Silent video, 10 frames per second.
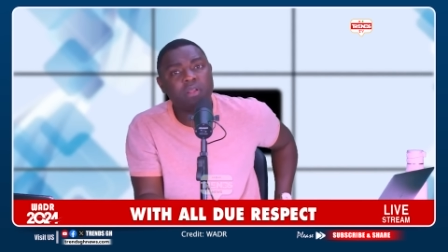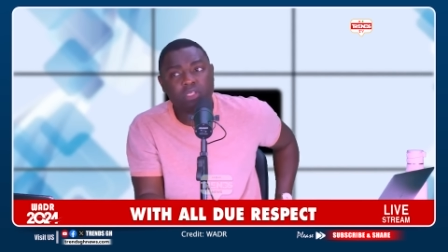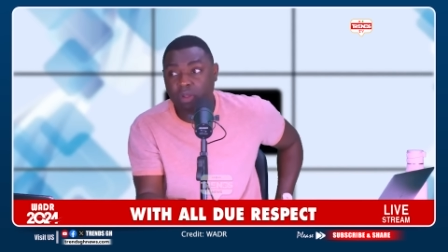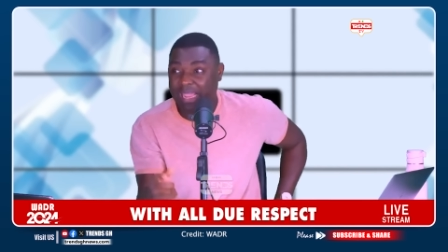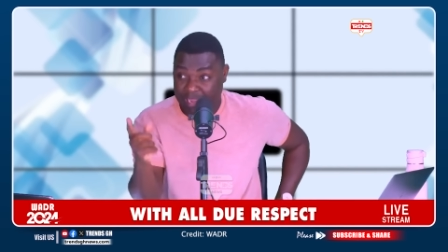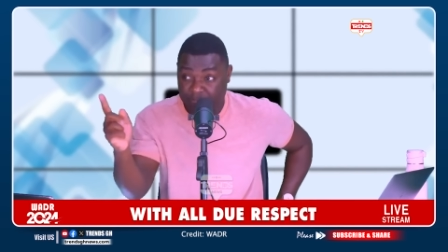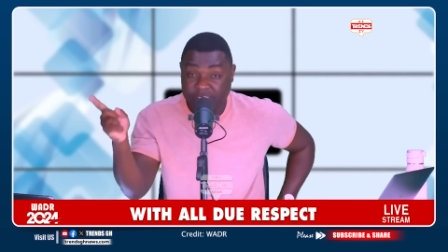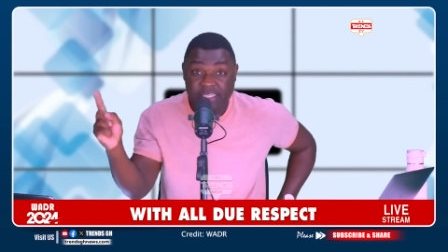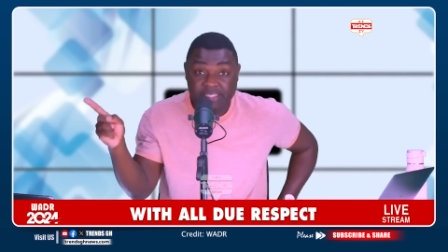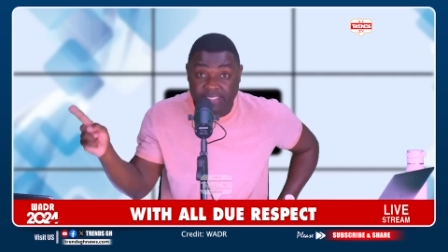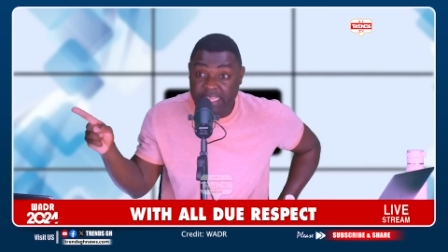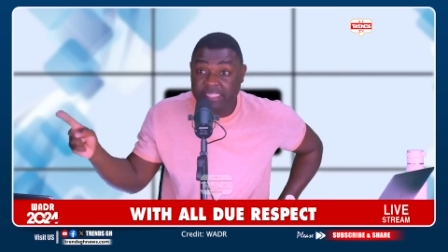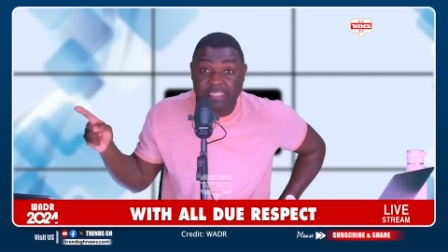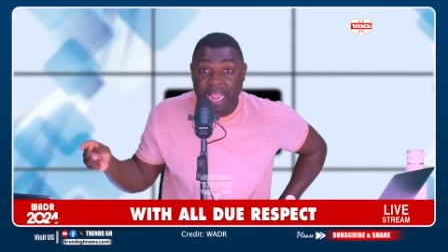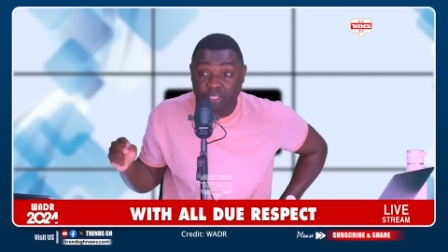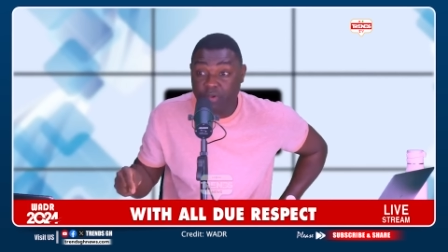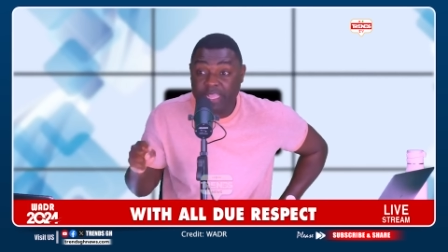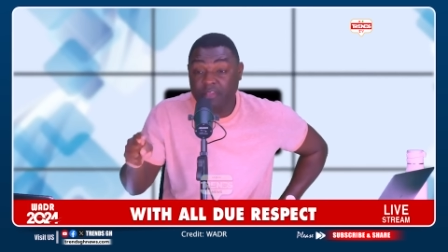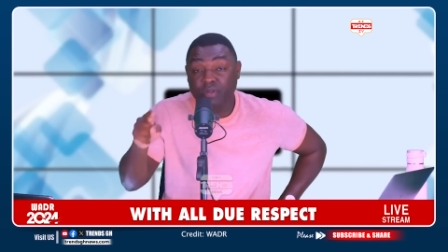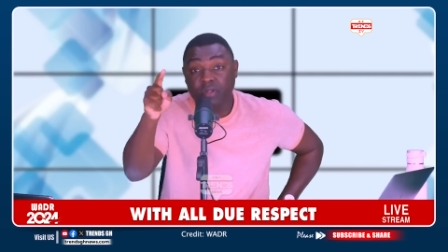So if these guys who were
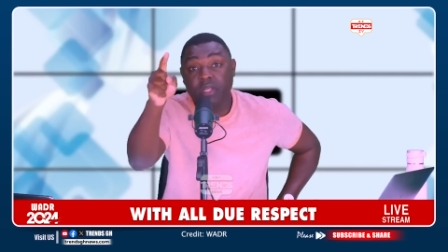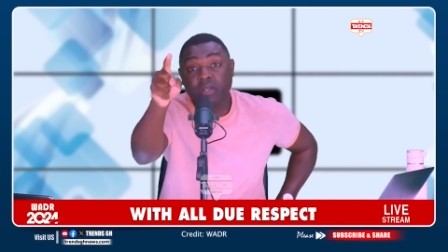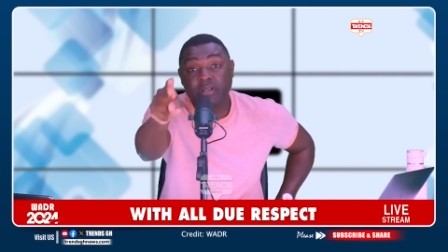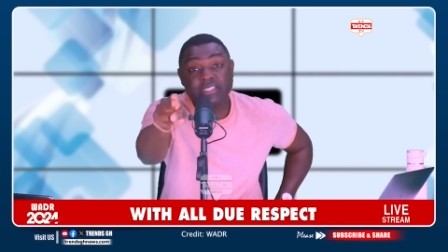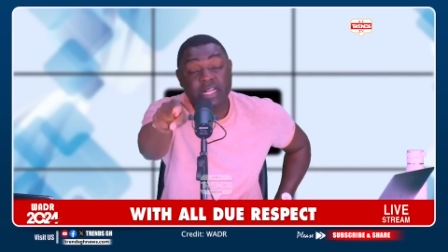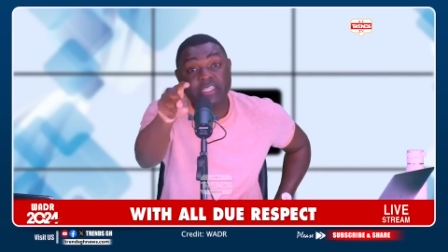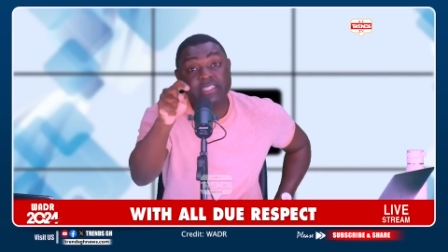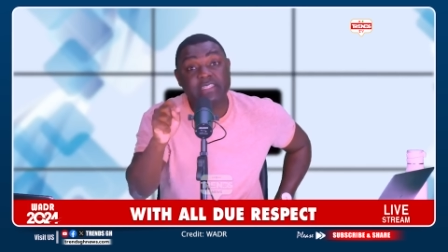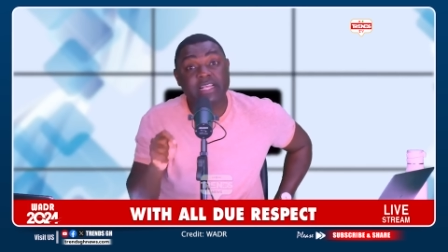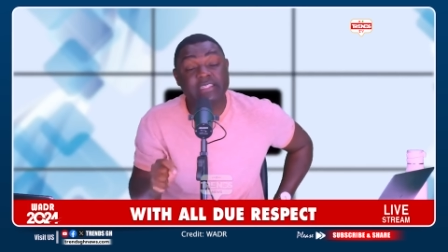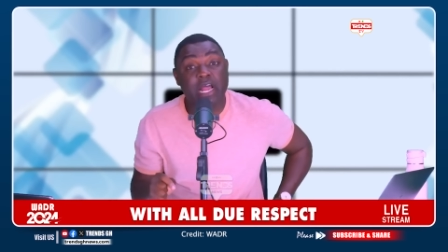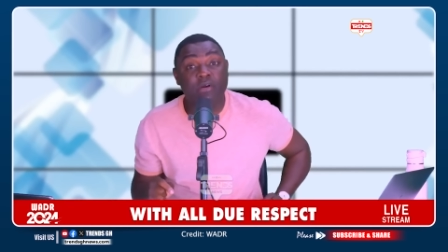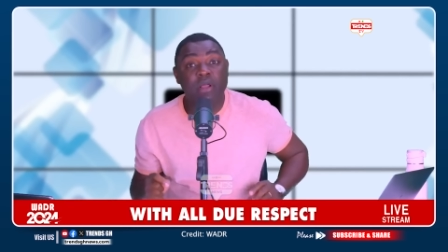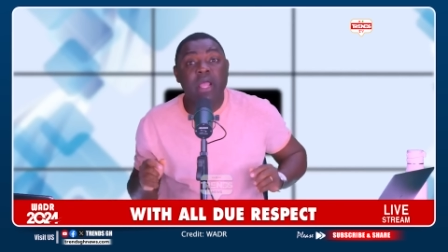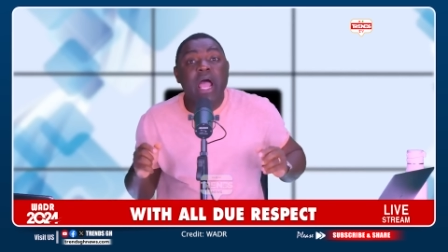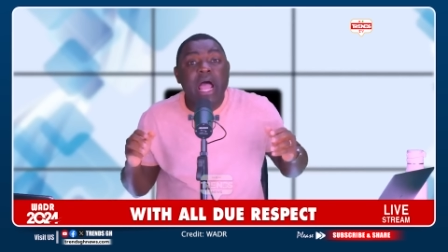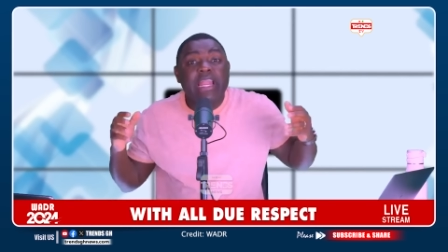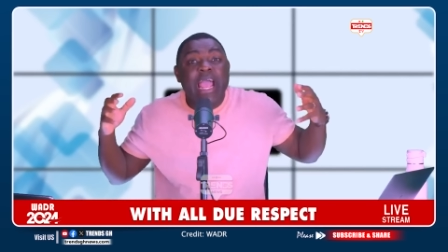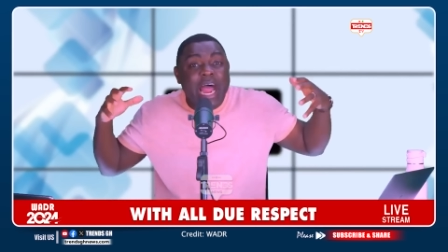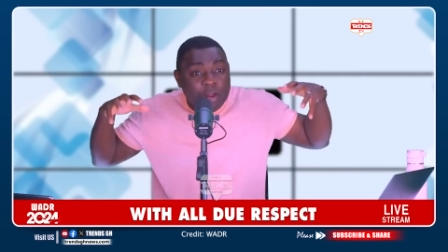giving Kwasi Nyantakyi Saskano and
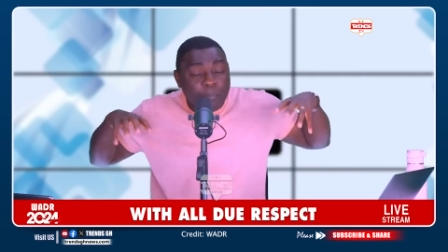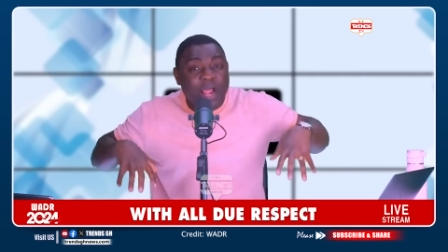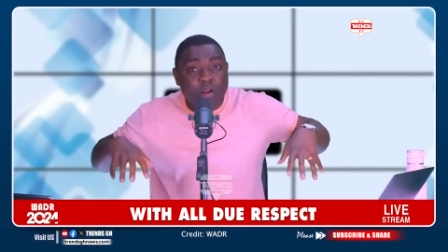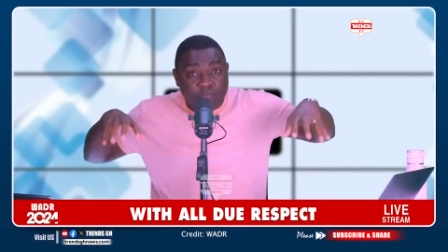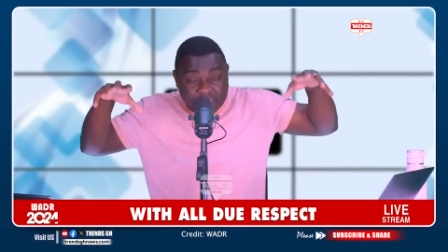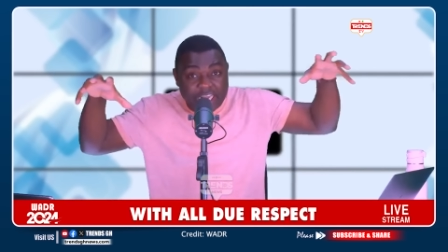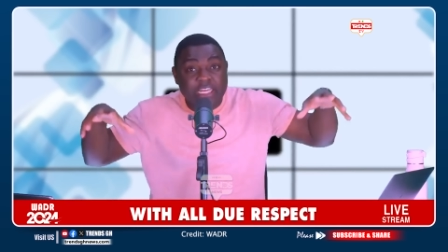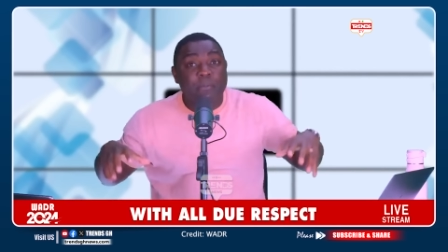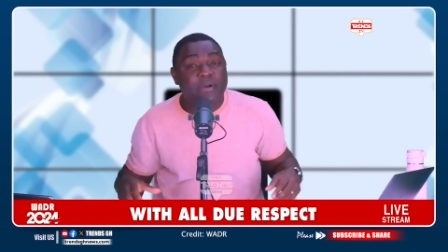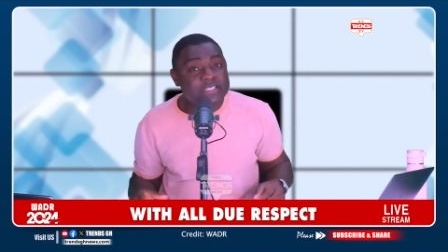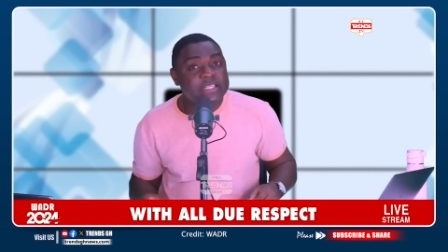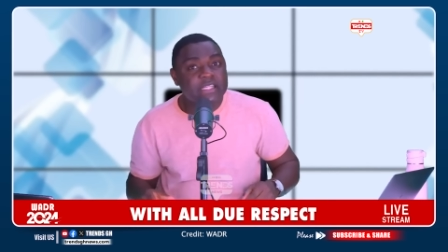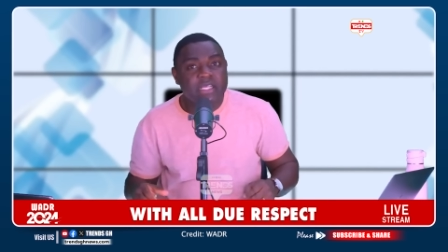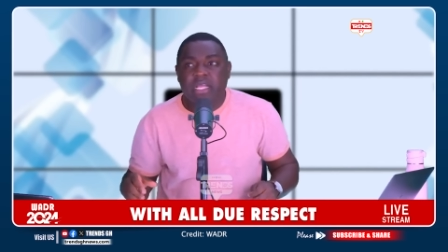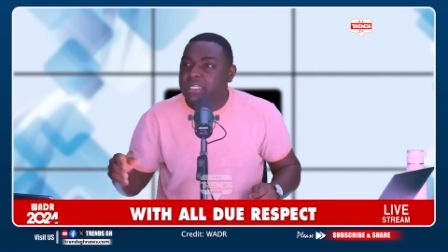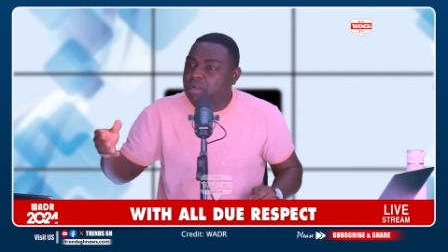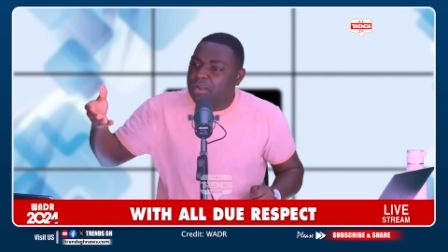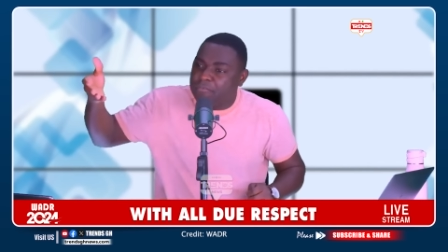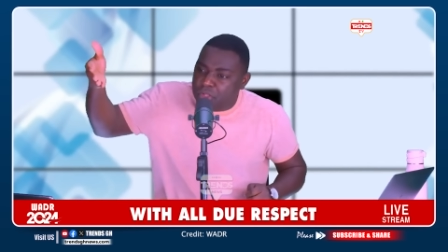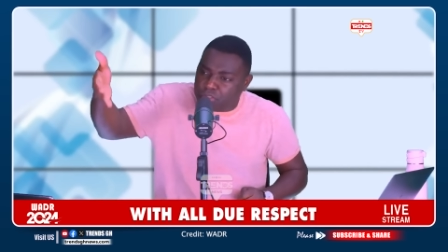they had a plan of killing the president, they would
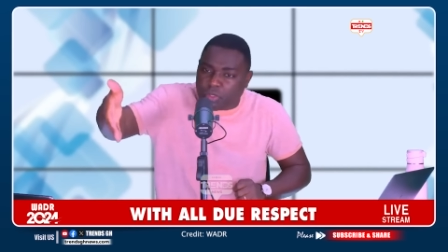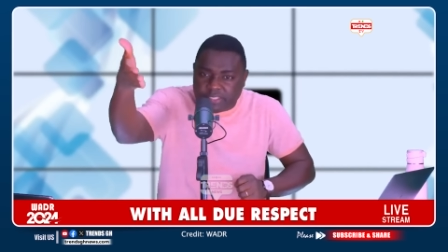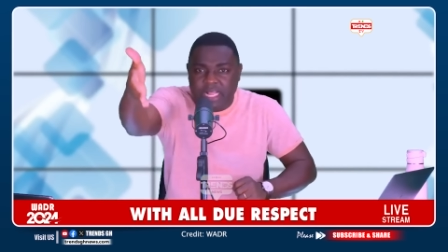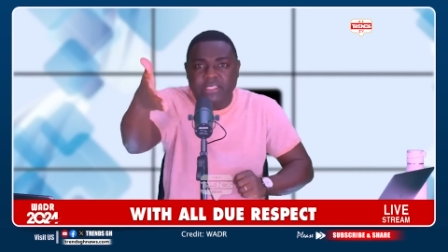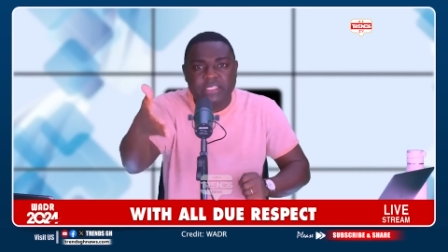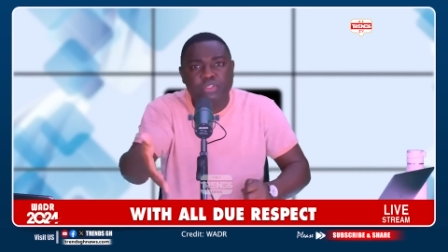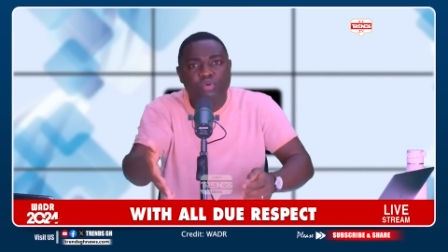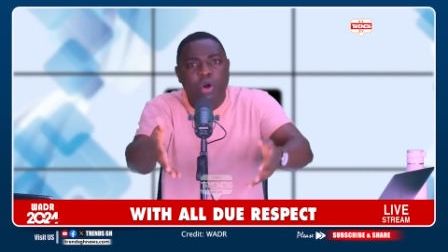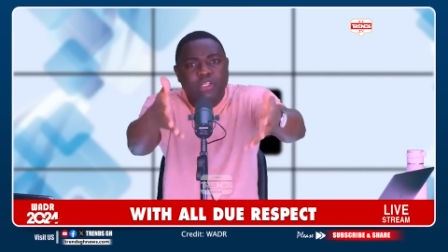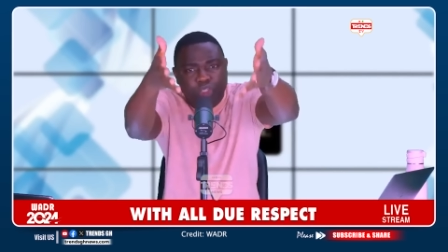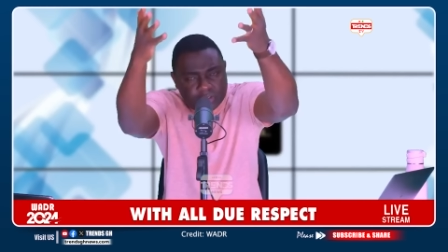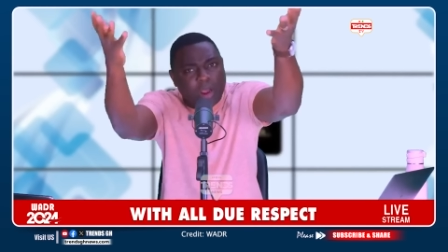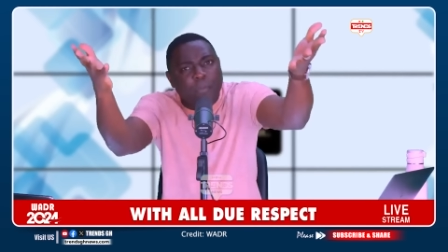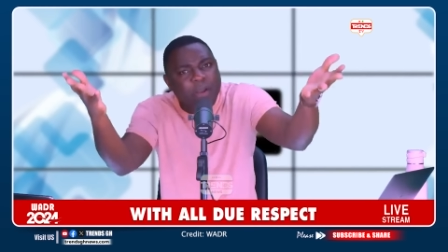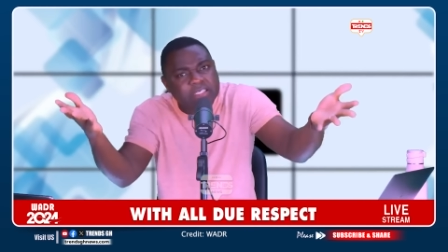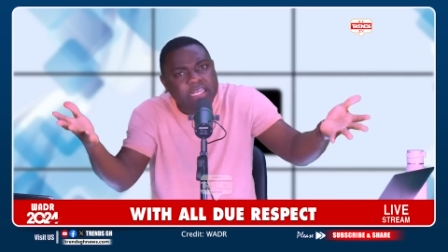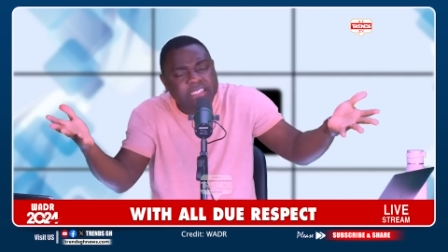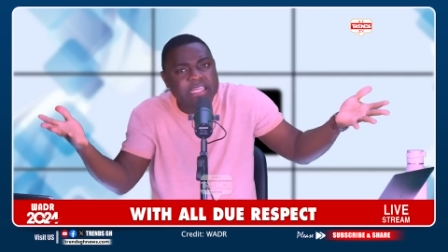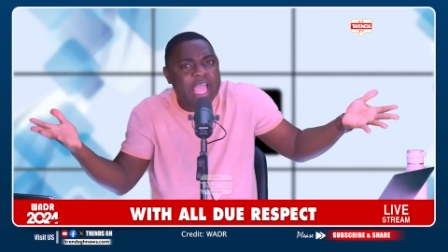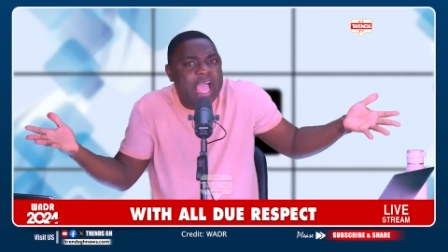have used Kwasi Nyantakyi to go shoot our president
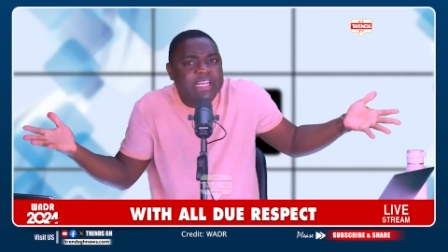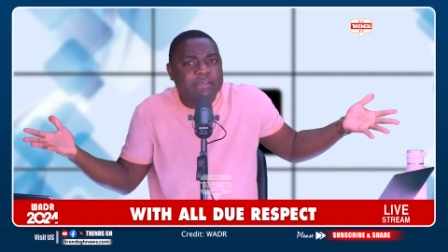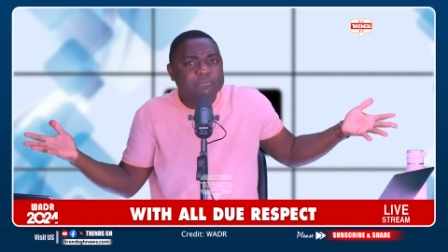in the head